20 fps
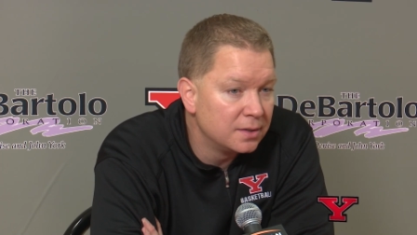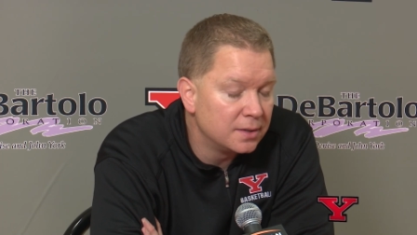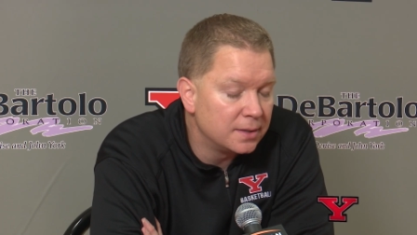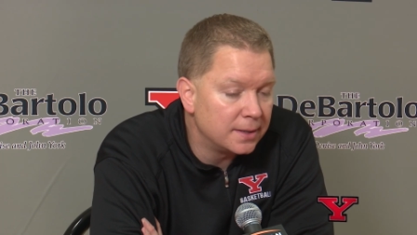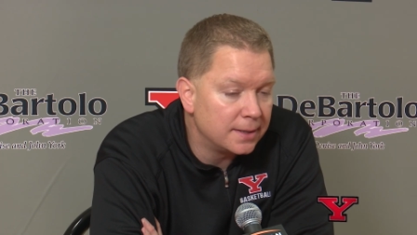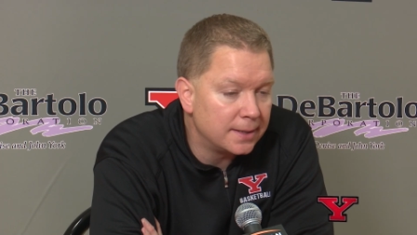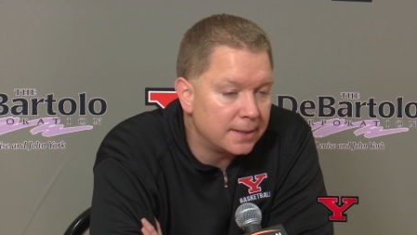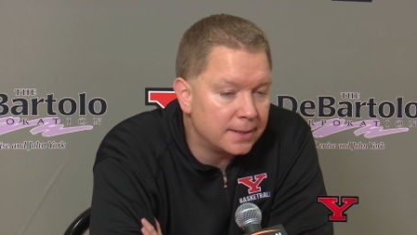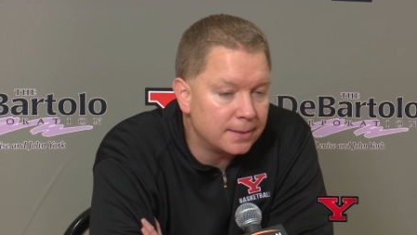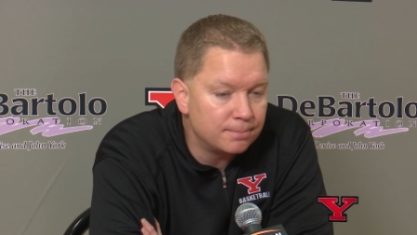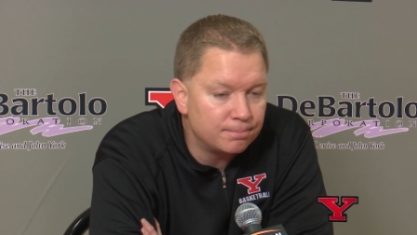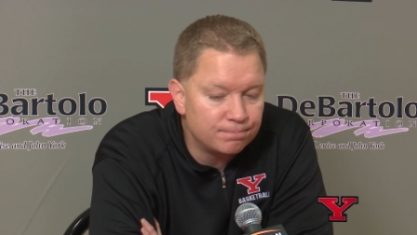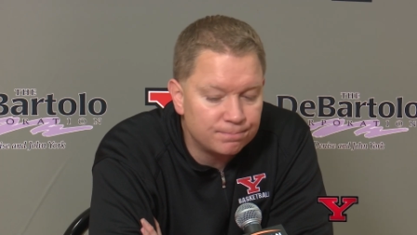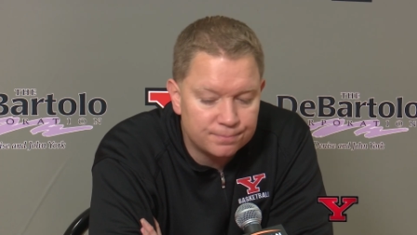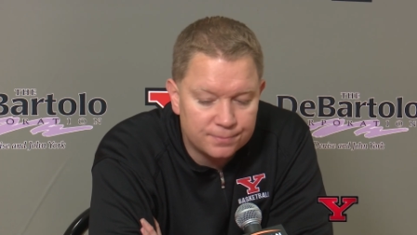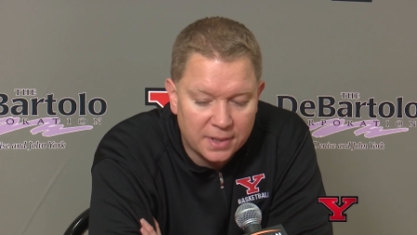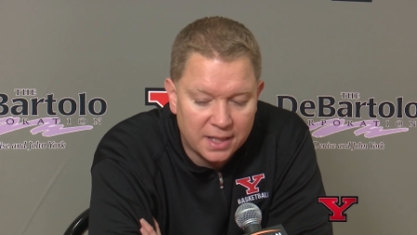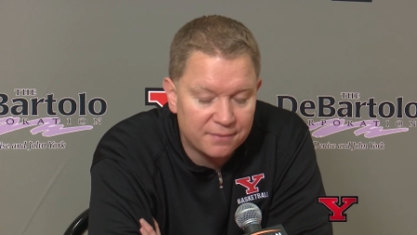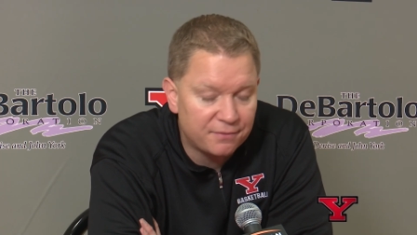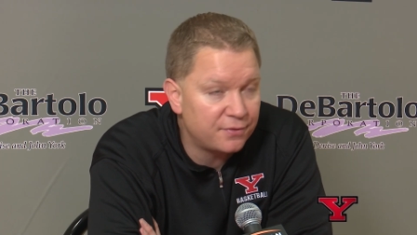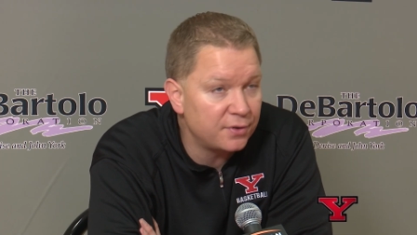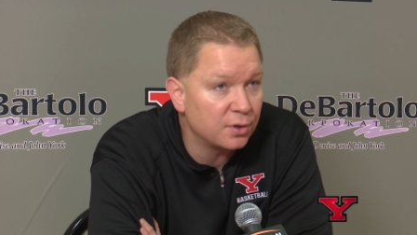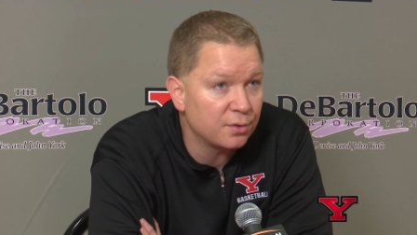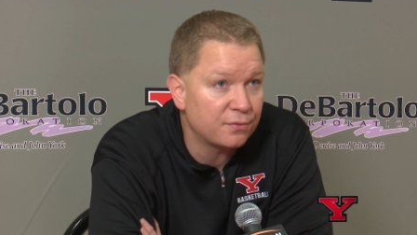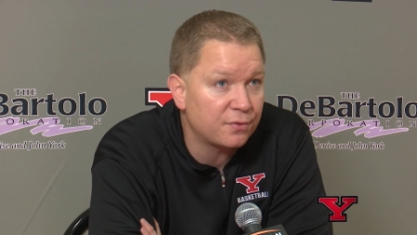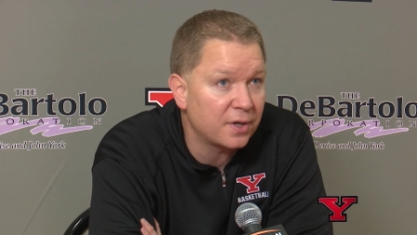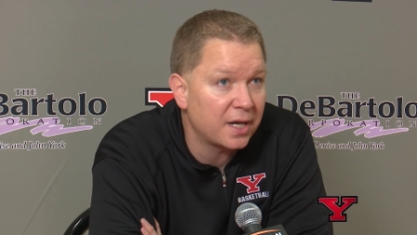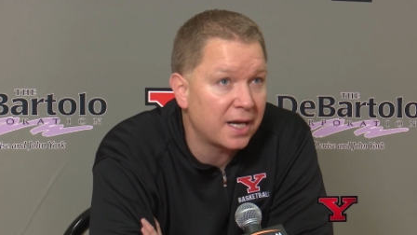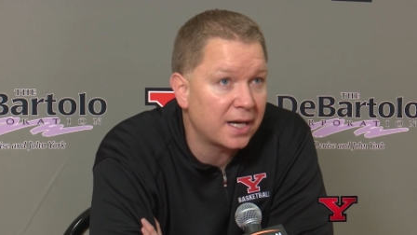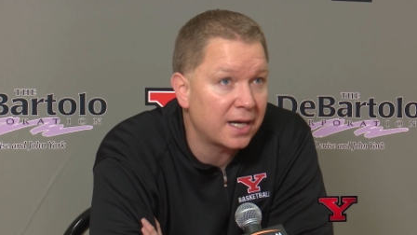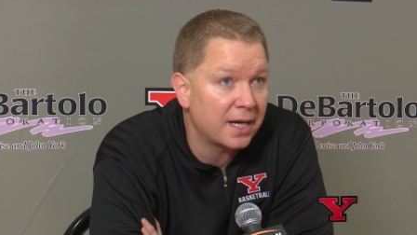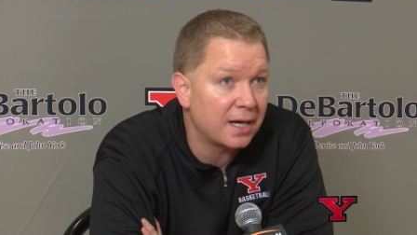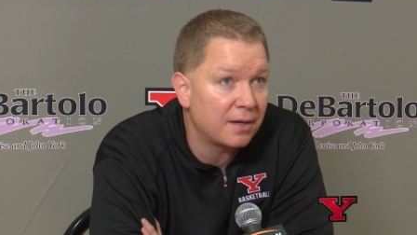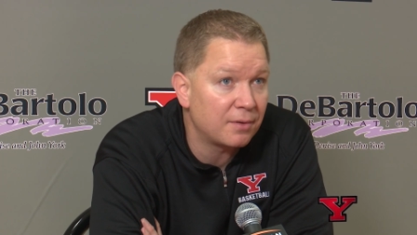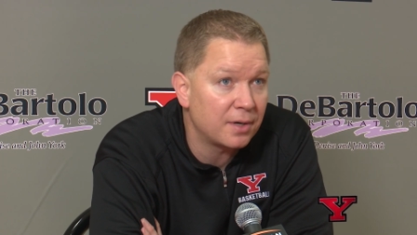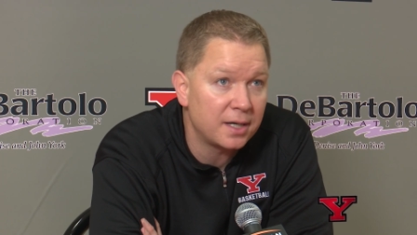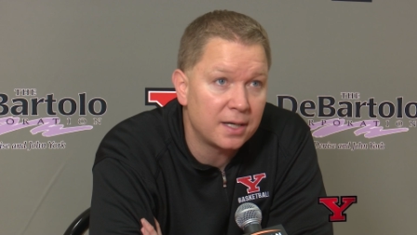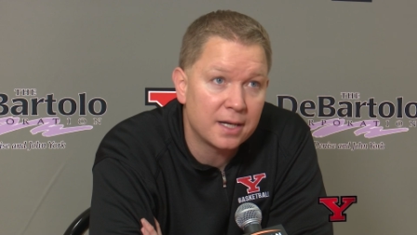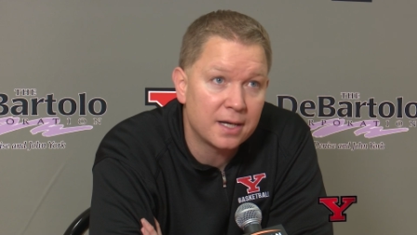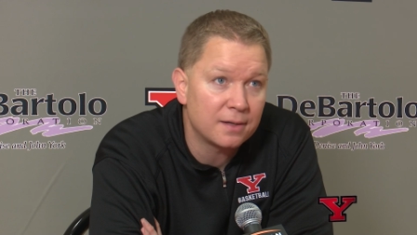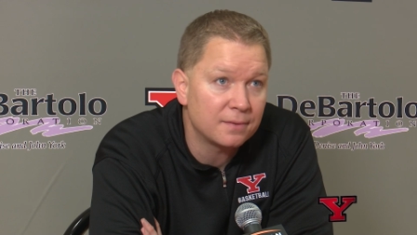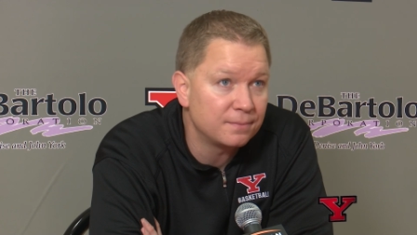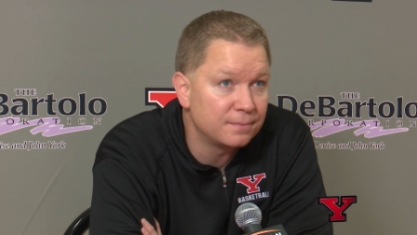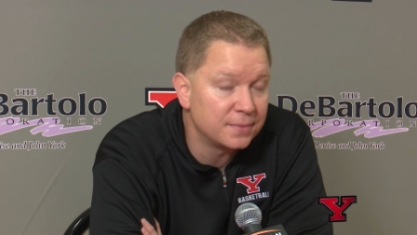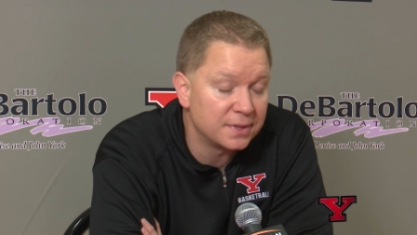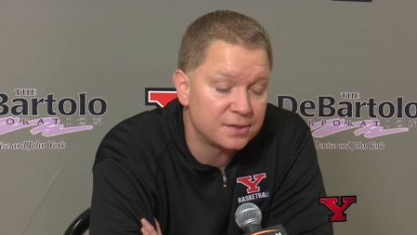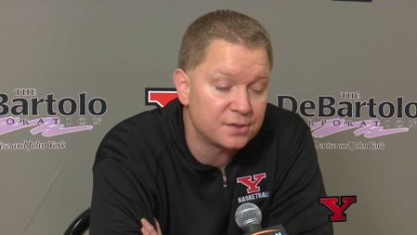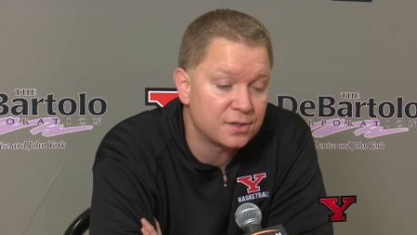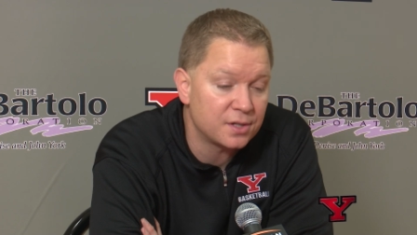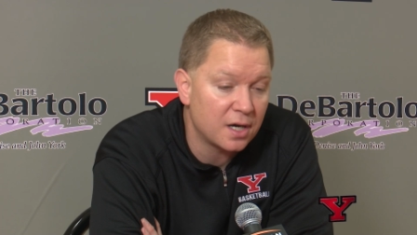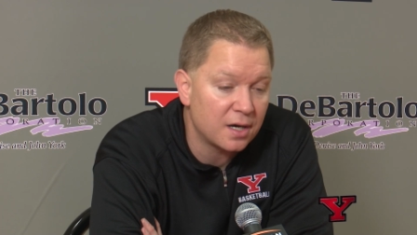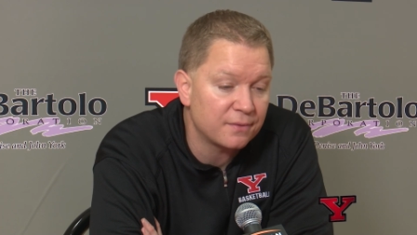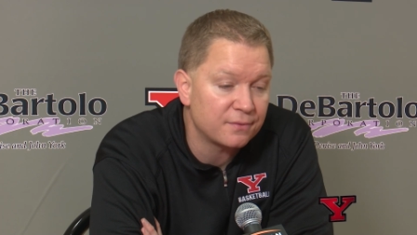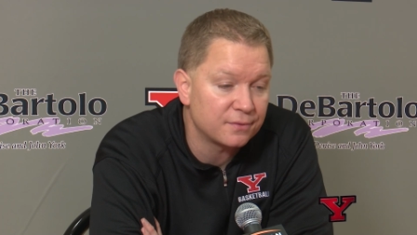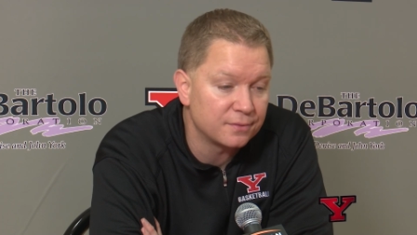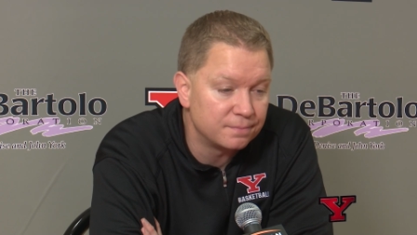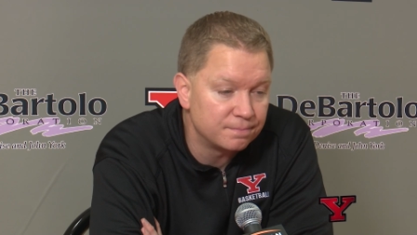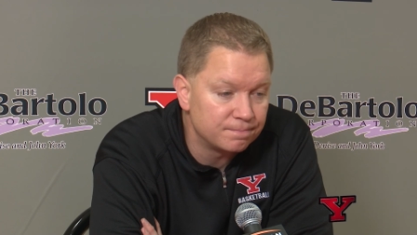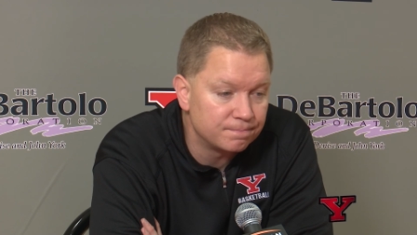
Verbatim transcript: um, I feel for that guy right now. It's tough.